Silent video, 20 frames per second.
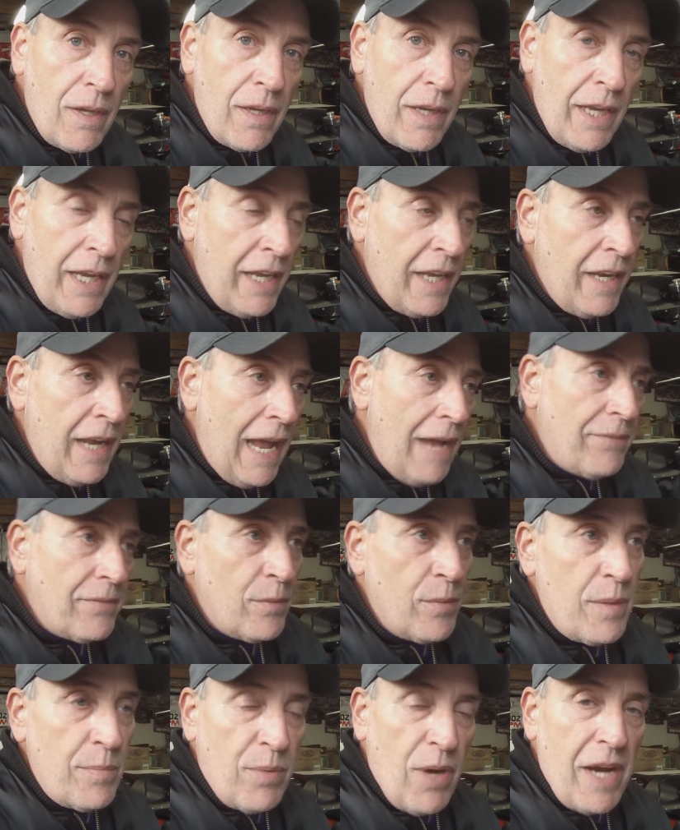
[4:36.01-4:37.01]
And after
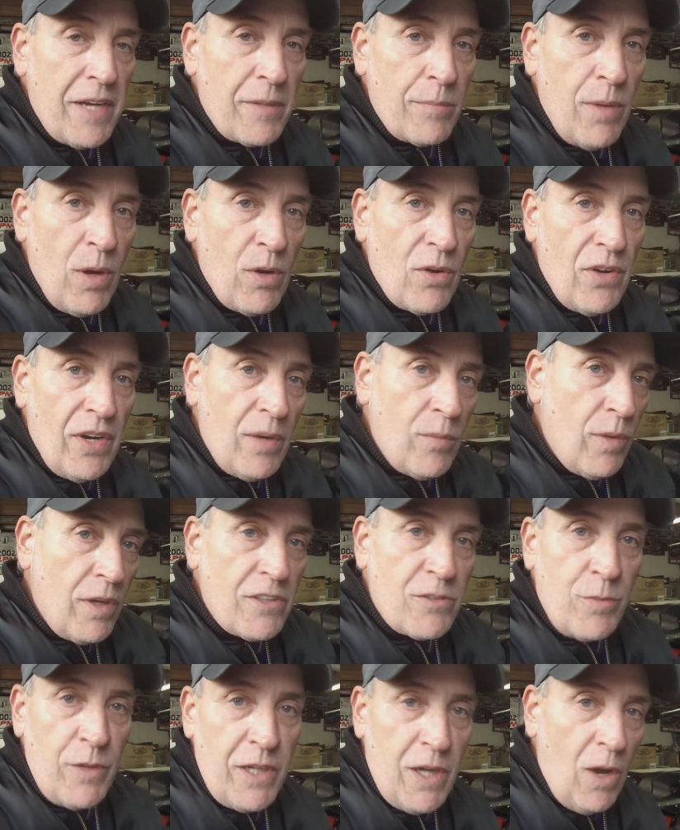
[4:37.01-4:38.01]
we break the motor in,
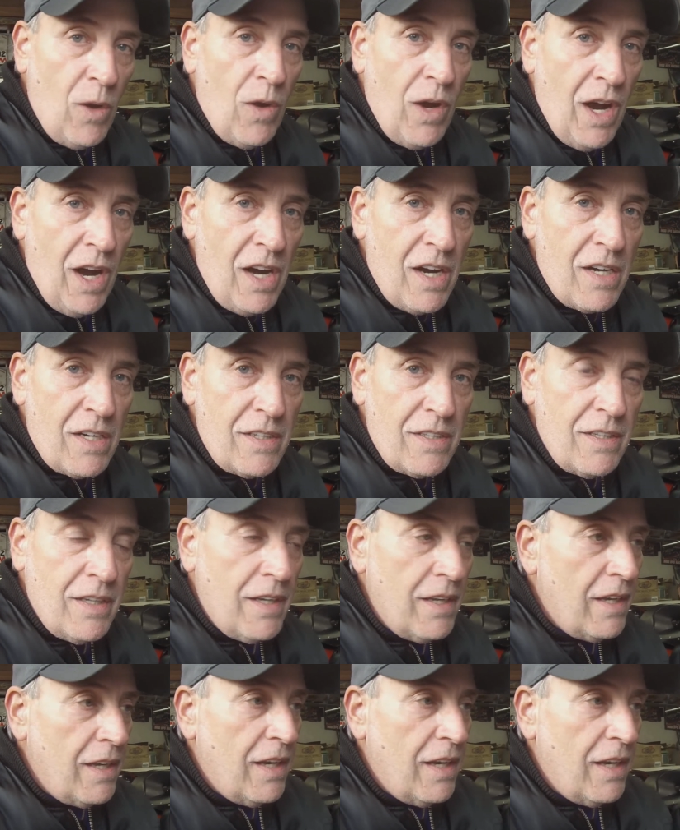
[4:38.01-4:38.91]
once we go hard,